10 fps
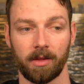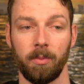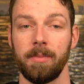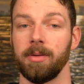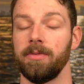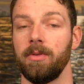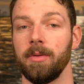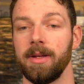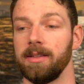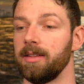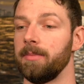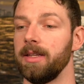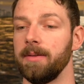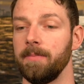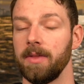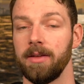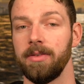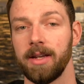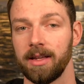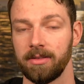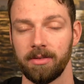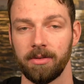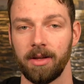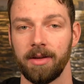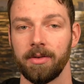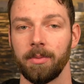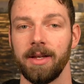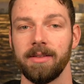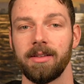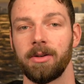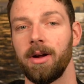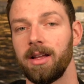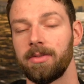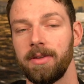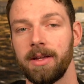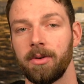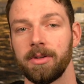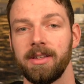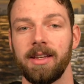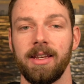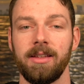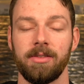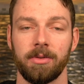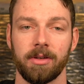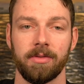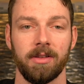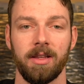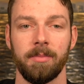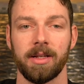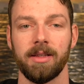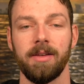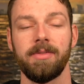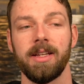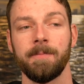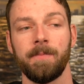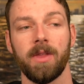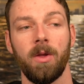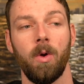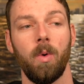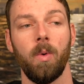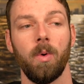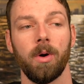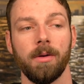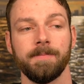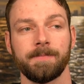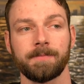when performing something, if you guys ever went into CrossFit or did any sort of Olympic lifting, or